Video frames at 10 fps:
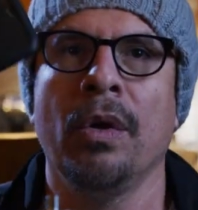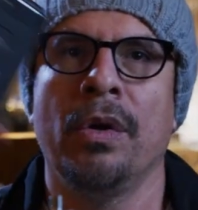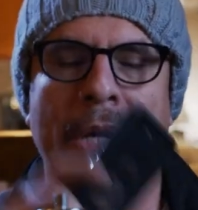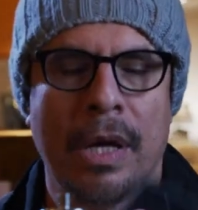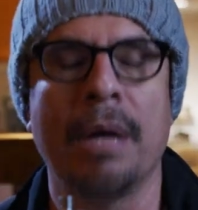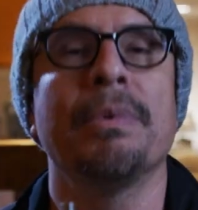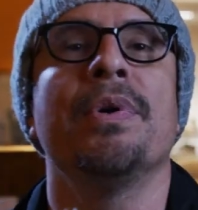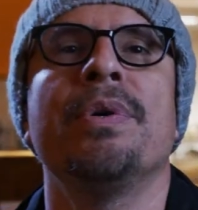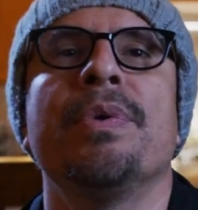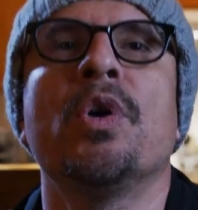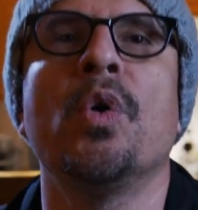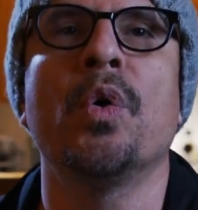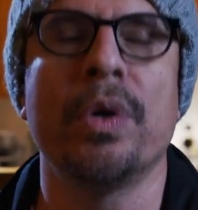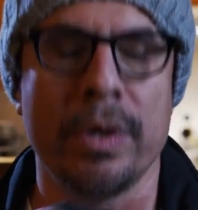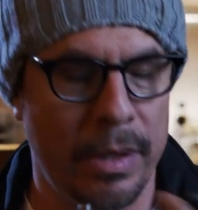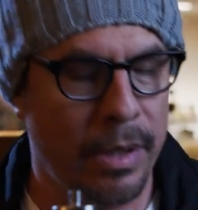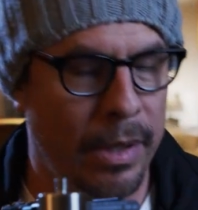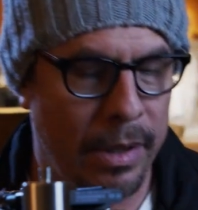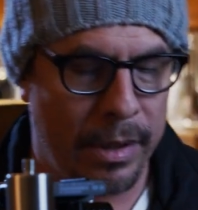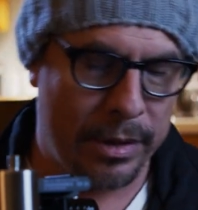Okay, I'm going to record
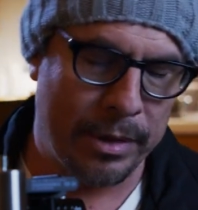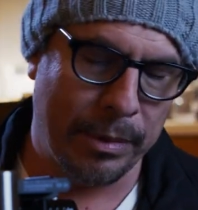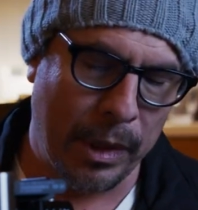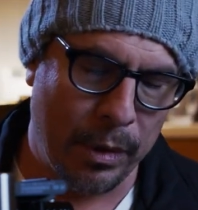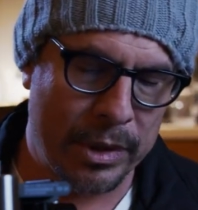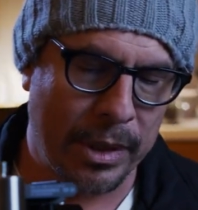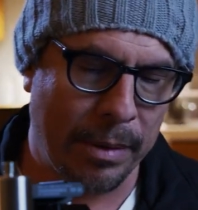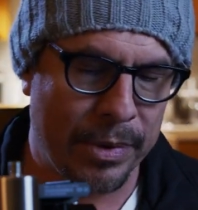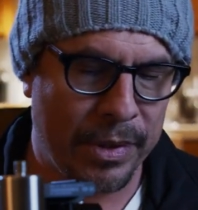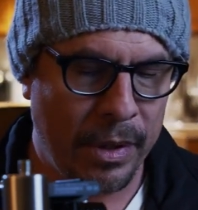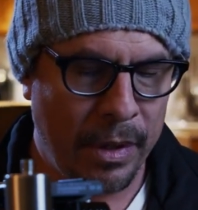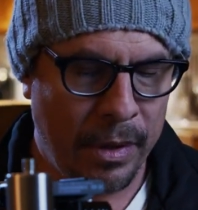some close-ups